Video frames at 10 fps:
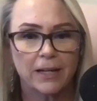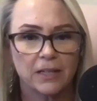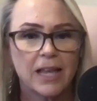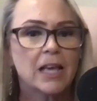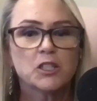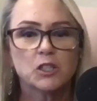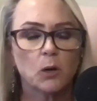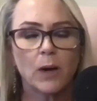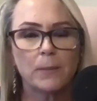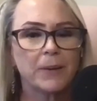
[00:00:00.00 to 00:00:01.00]
And
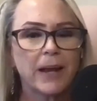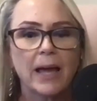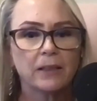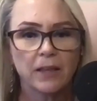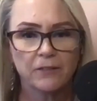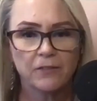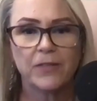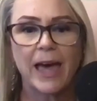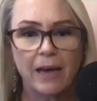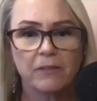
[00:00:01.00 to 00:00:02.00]
so, but I love
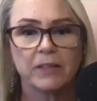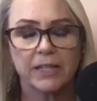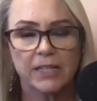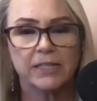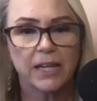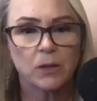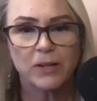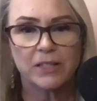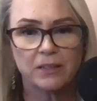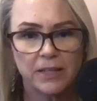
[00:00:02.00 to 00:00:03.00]
having the key
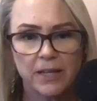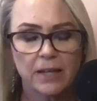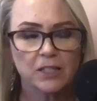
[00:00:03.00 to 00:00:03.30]
takeaways at the end.